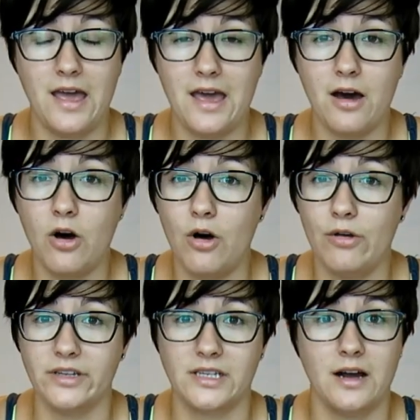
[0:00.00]
all
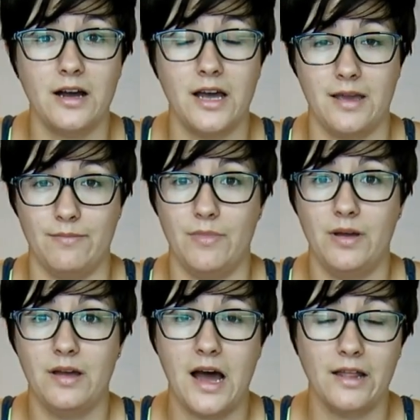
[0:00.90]
the time
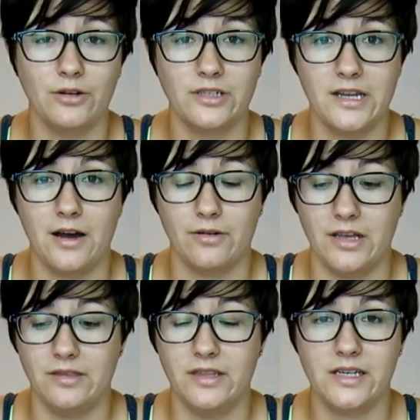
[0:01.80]
I look down
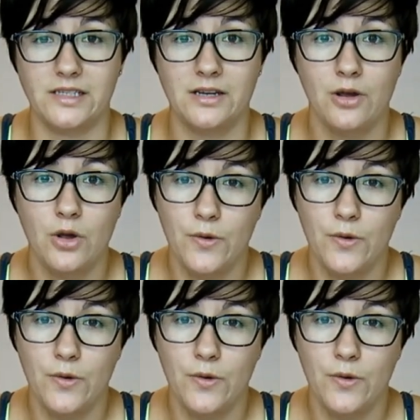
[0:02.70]
and this